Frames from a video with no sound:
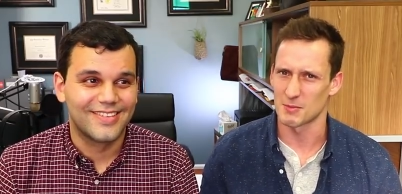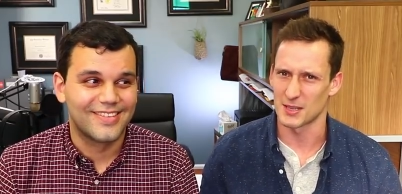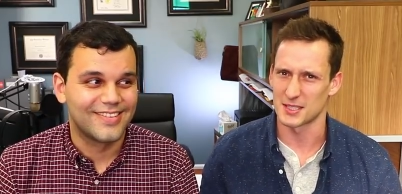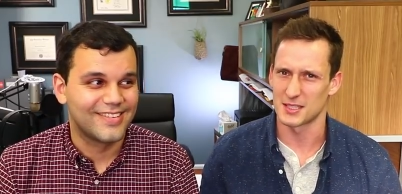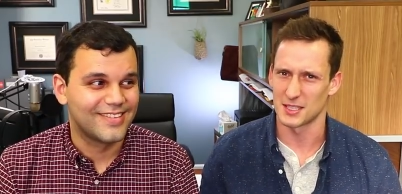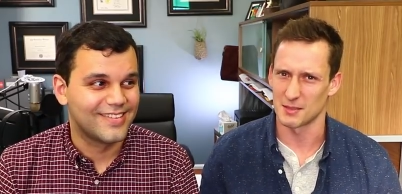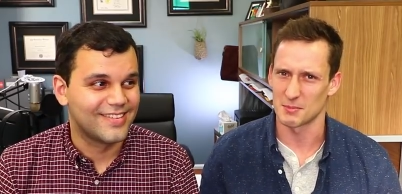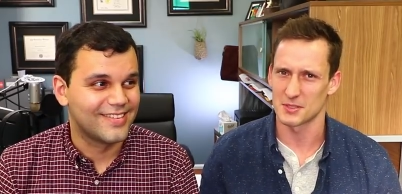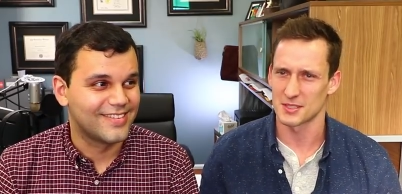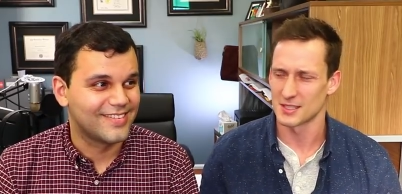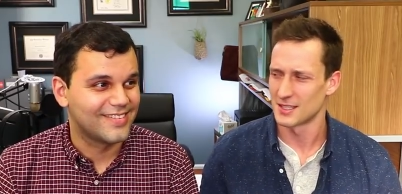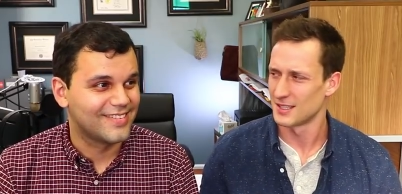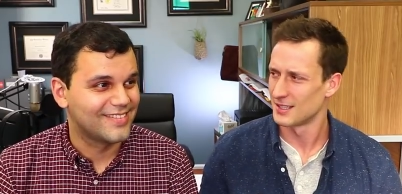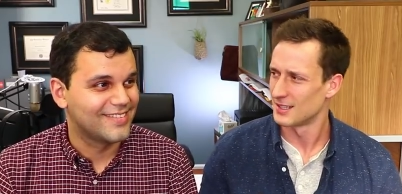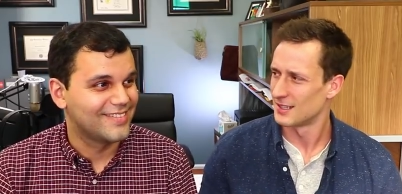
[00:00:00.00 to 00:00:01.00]
Speaker 1: with my tips.
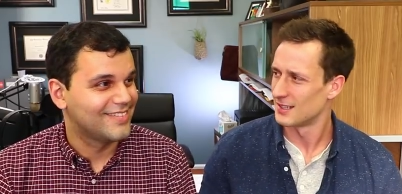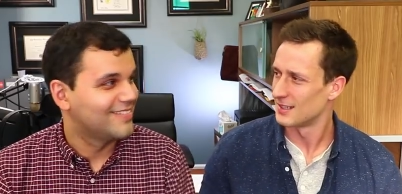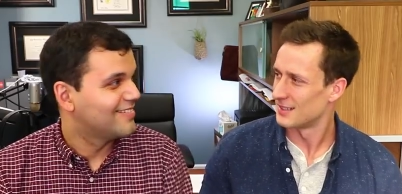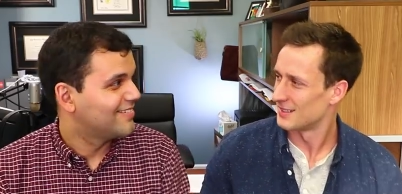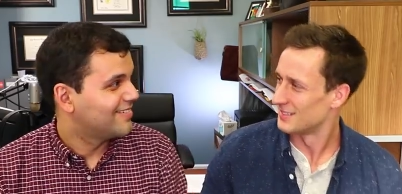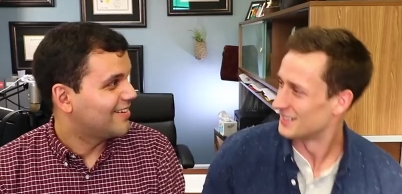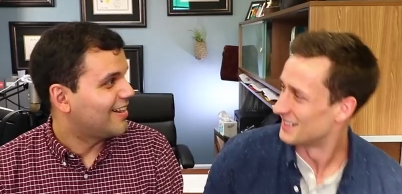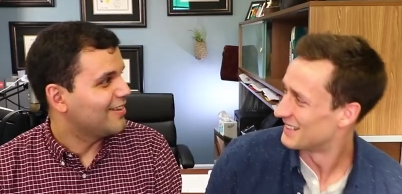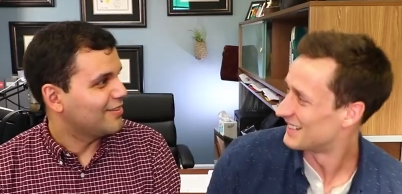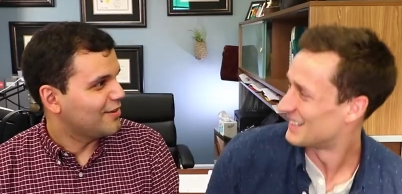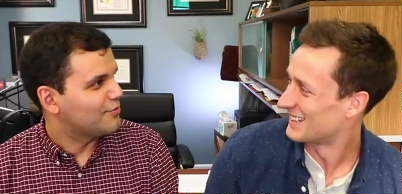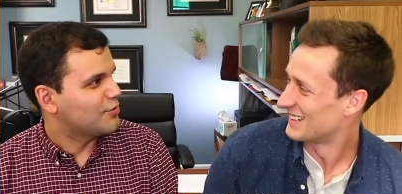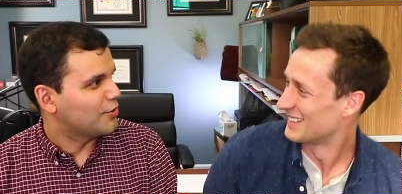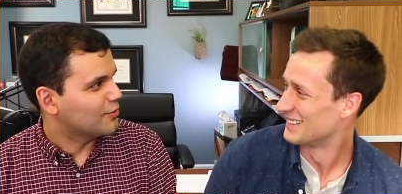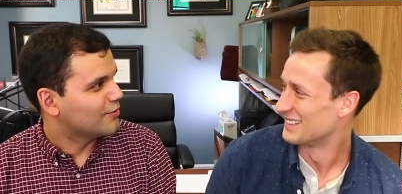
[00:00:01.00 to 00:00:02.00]
I
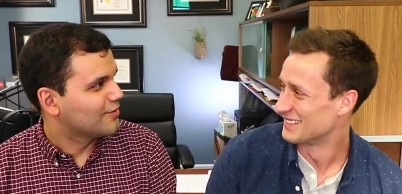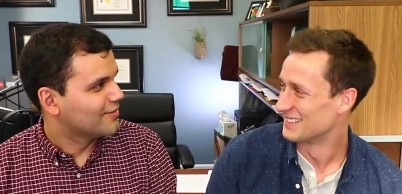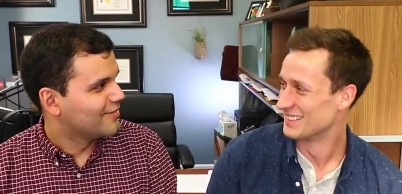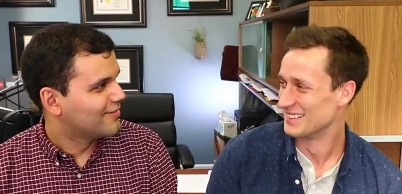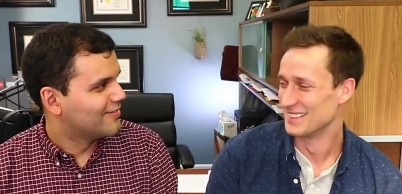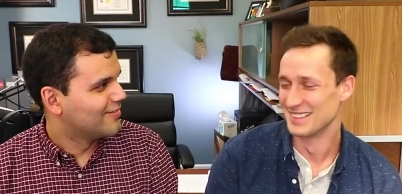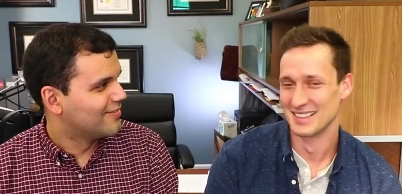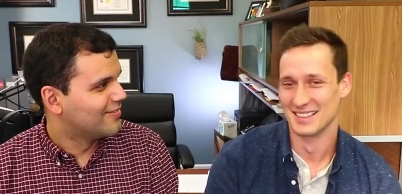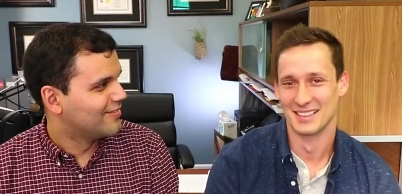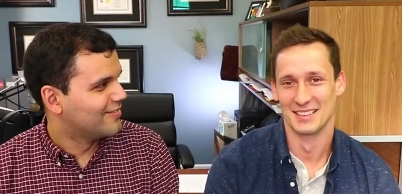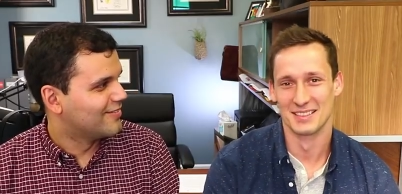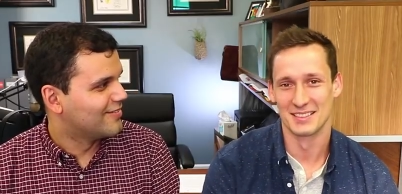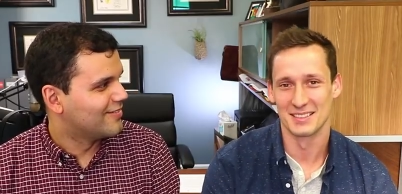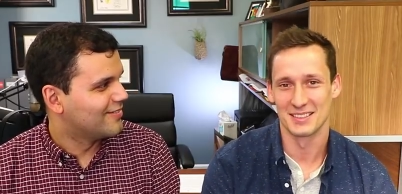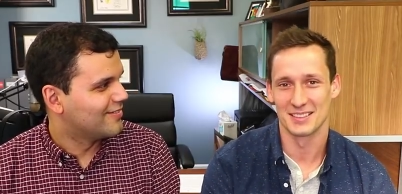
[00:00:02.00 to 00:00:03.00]
Speaker 2: love you.
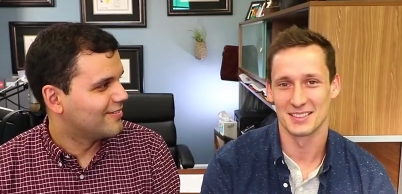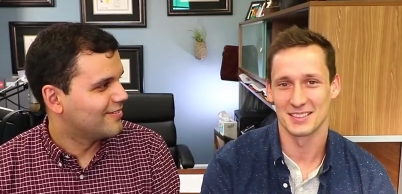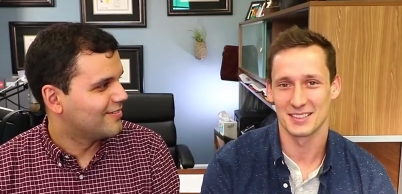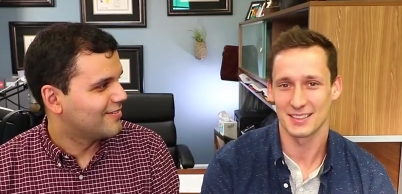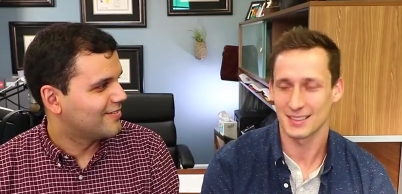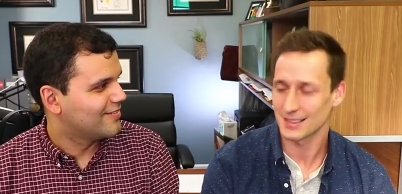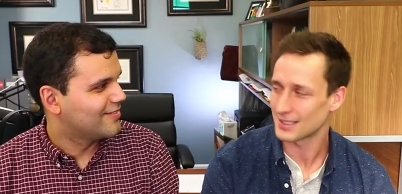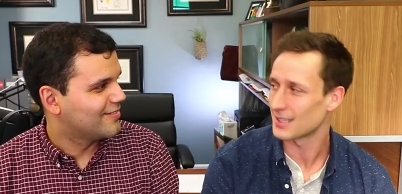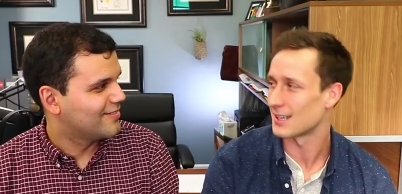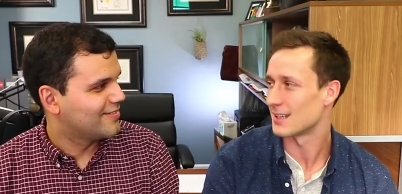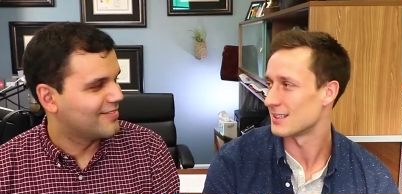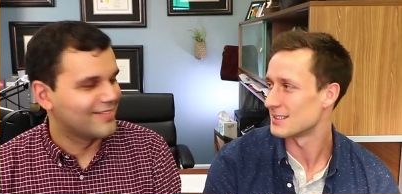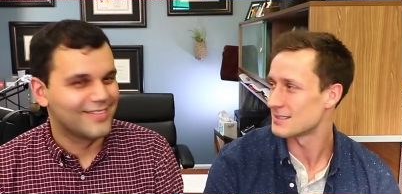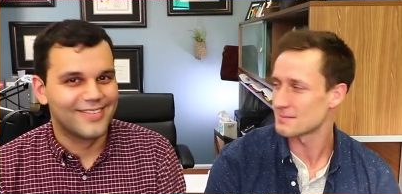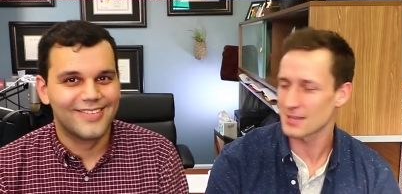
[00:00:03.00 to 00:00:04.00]

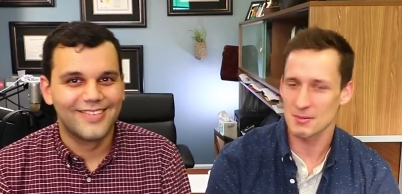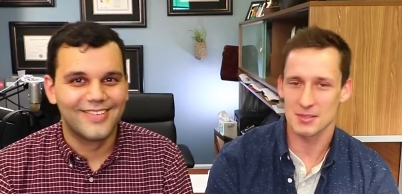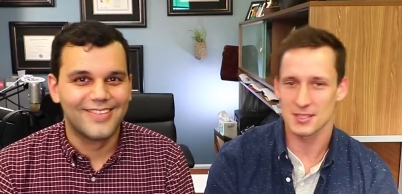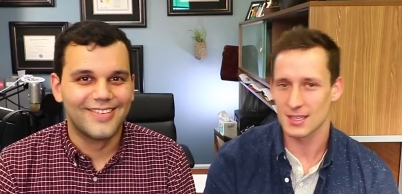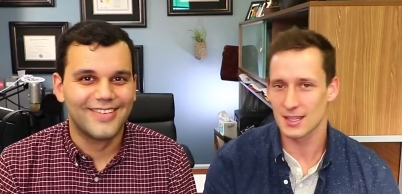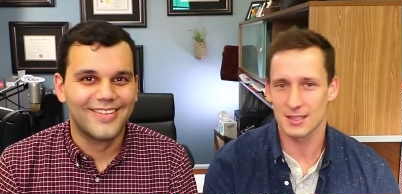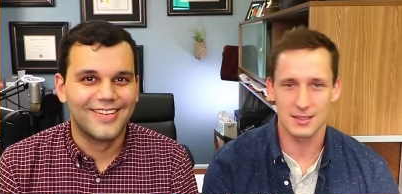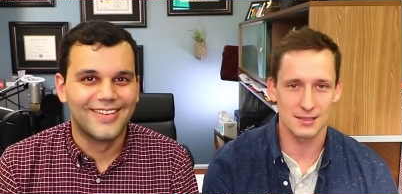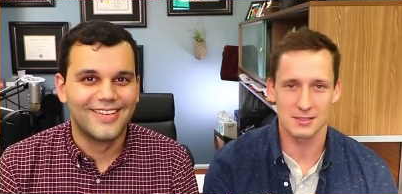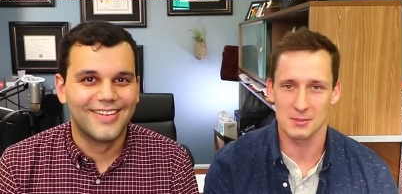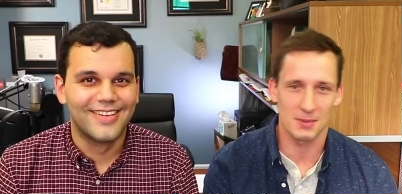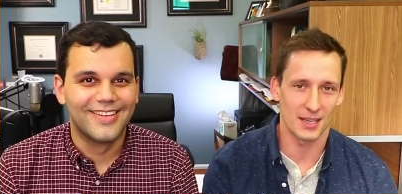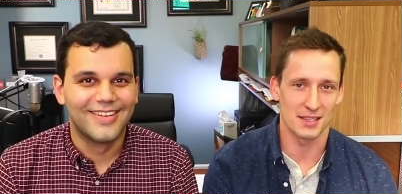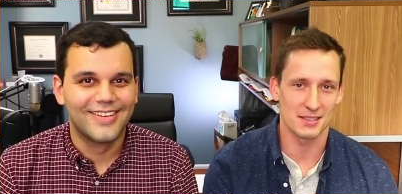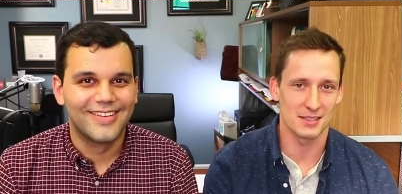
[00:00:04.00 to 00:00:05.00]
Speaker 1: Yeah, maybe say that to your
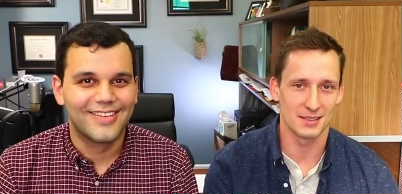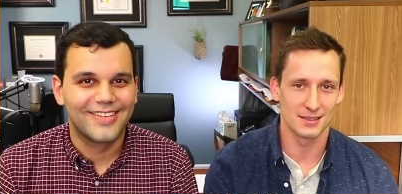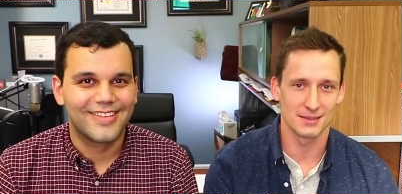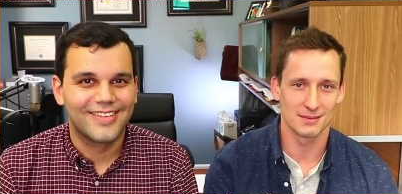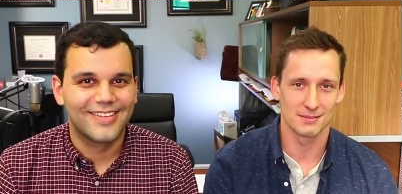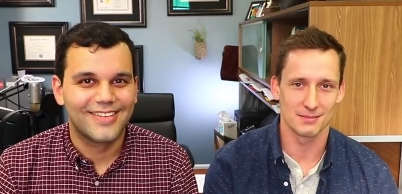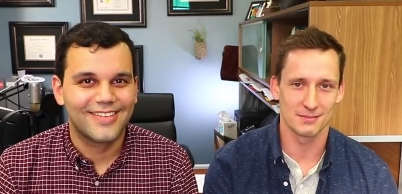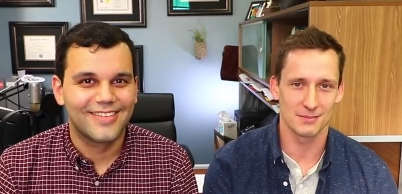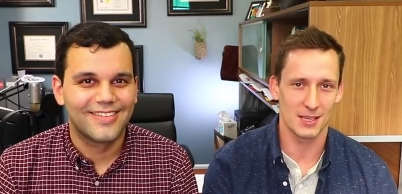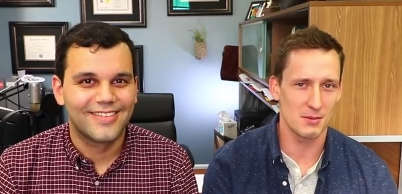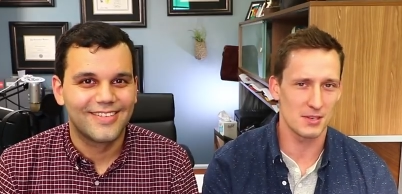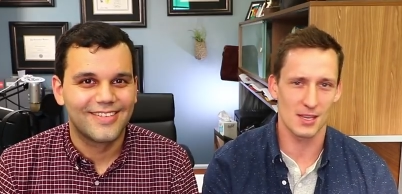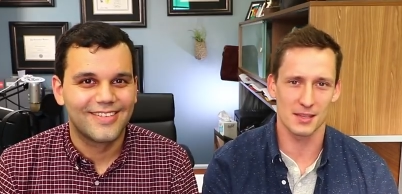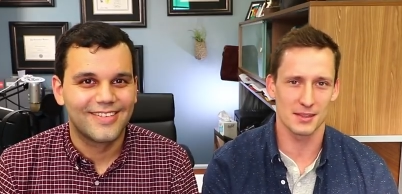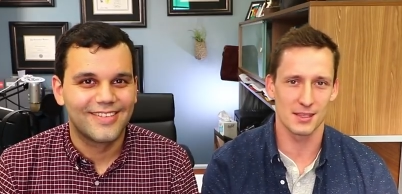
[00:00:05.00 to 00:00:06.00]
spouse.
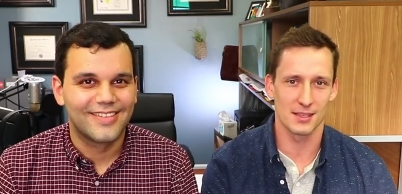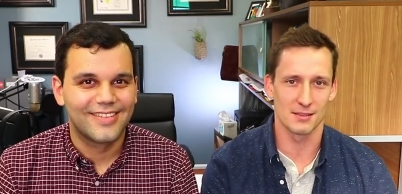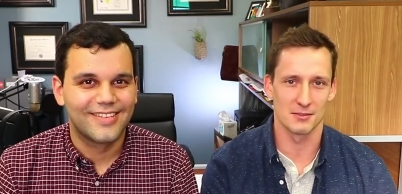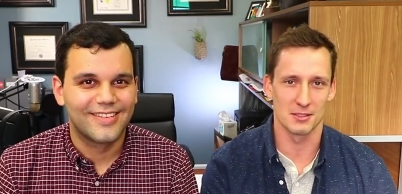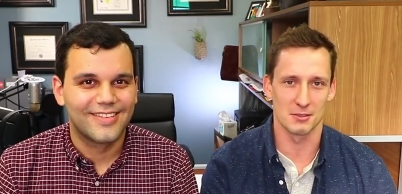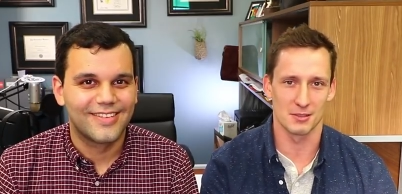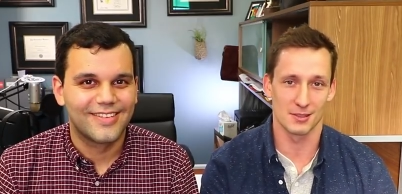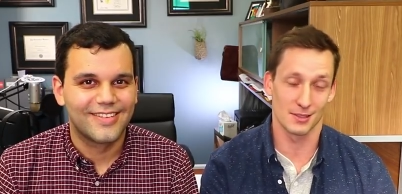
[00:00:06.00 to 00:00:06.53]
Maybe not the interviewer.